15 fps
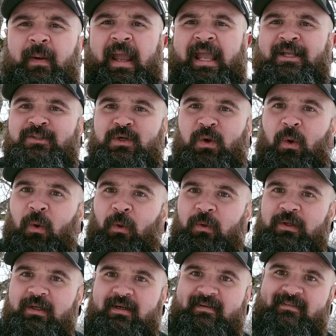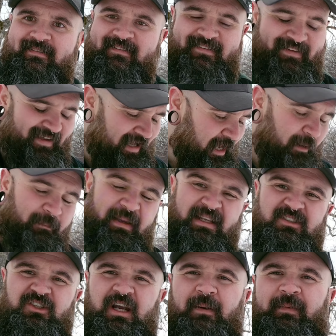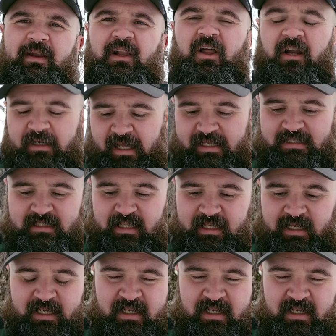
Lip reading: hands are cold. Beans are coming along nicely.